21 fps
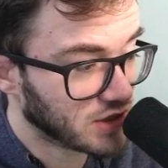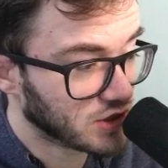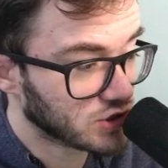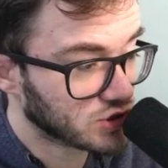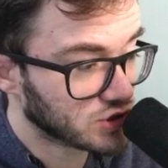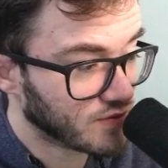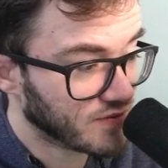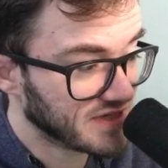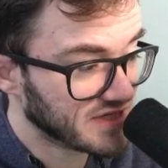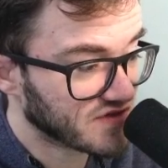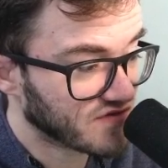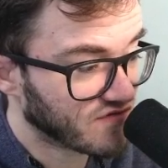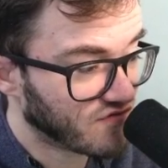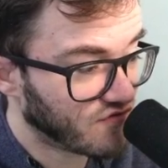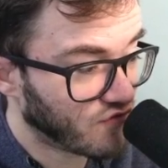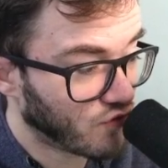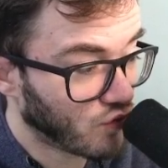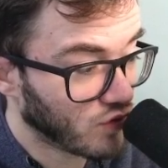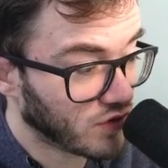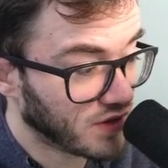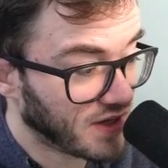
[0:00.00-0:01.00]
So it's
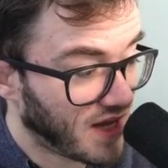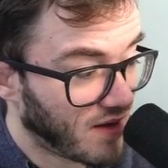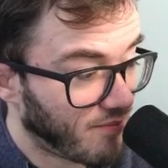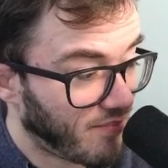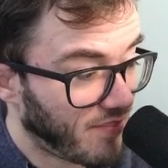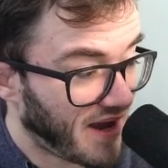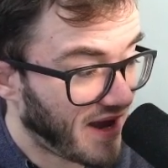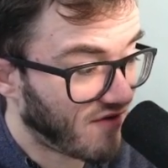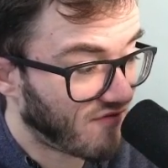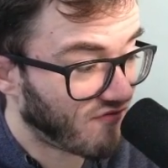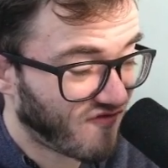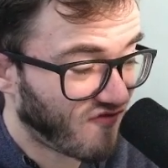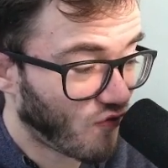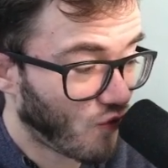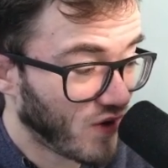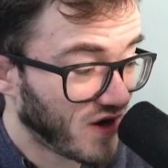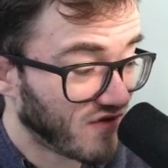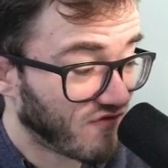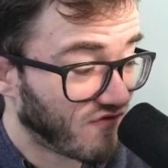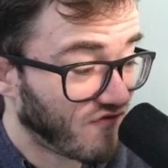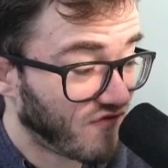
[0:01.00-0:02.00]
fallen about
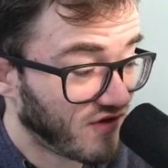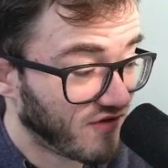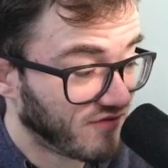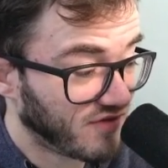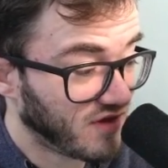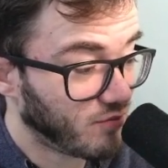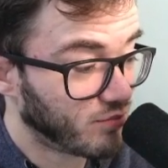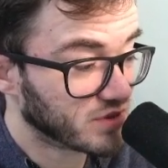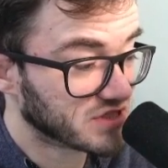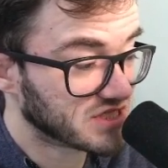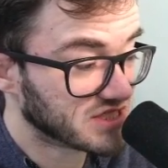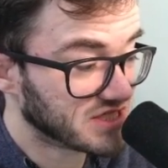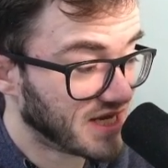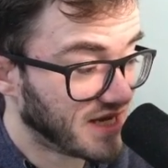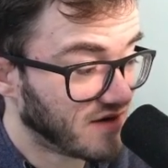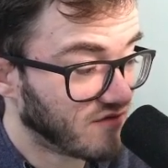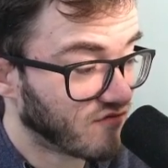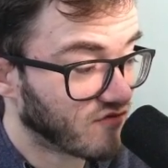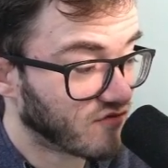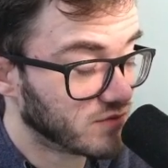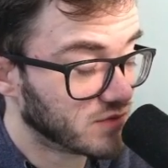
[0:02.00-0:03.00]
40 to
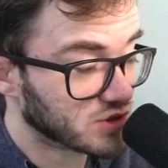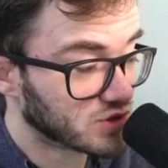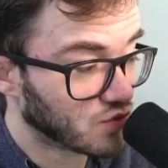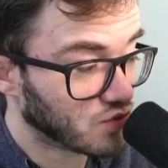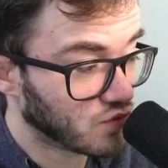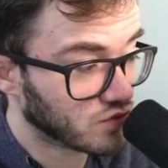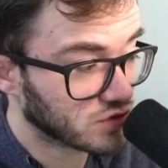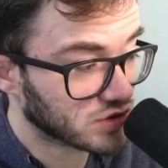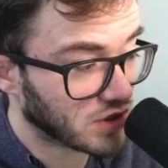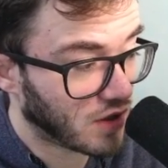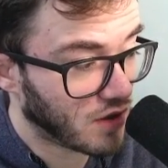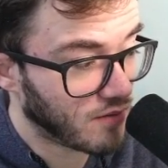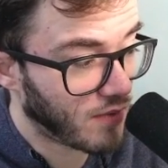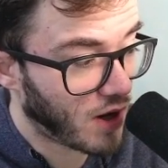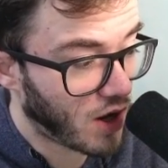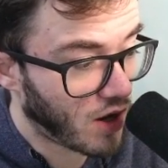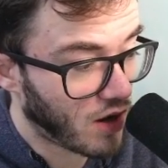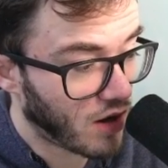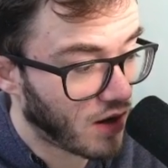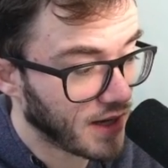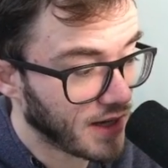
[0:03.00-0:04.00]
50% from its all-time
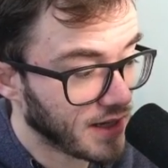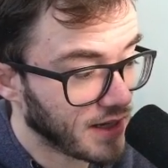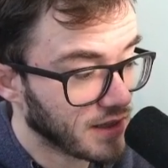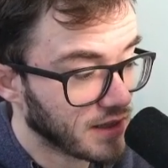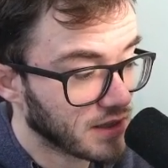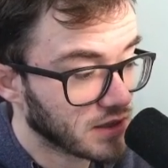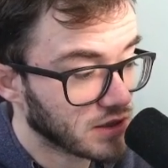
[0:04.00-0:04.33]
high.